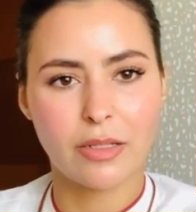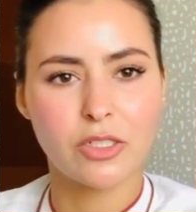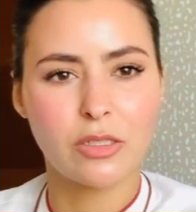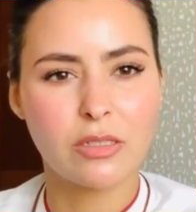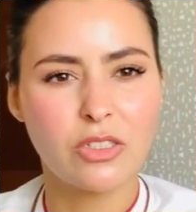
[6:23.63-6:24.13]

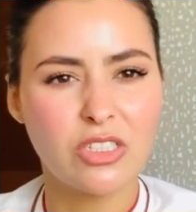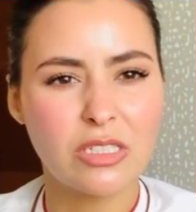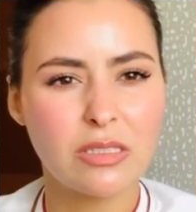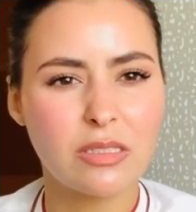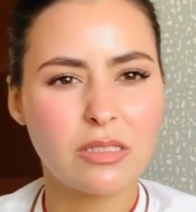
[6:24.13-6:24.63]
Actually, can
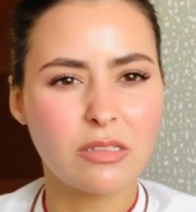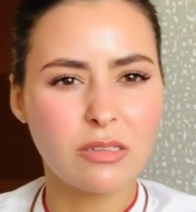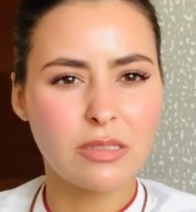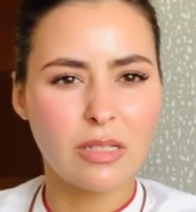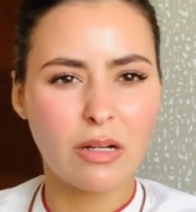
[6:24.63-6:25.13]
still
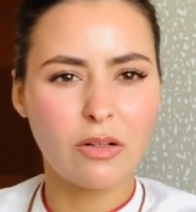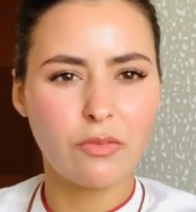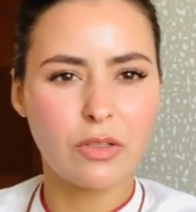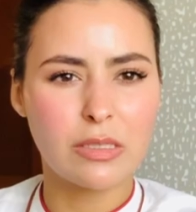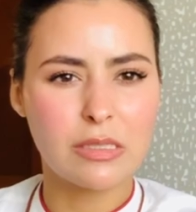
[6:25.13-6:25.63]
see, I don't know
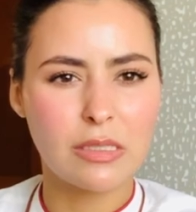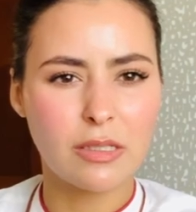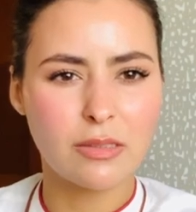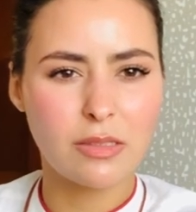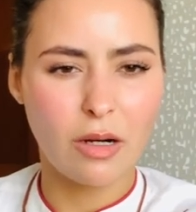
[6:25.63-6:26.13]
if you can see
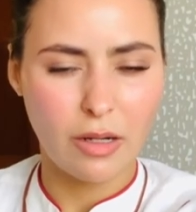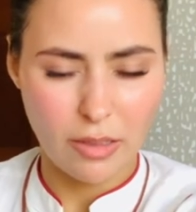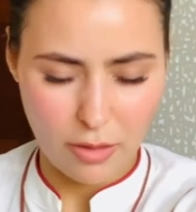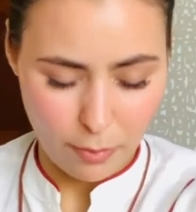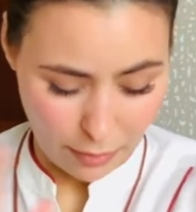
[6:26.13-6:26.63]
the scar
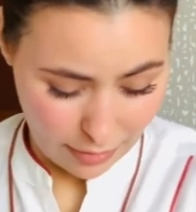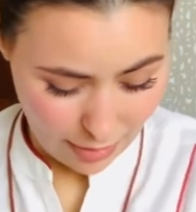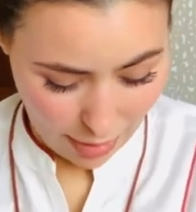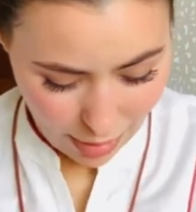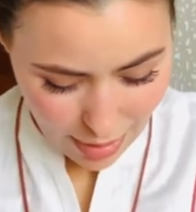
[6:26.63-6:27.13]
here, but
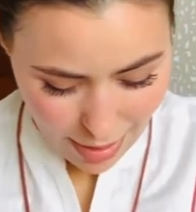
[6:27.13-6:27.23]
yeah.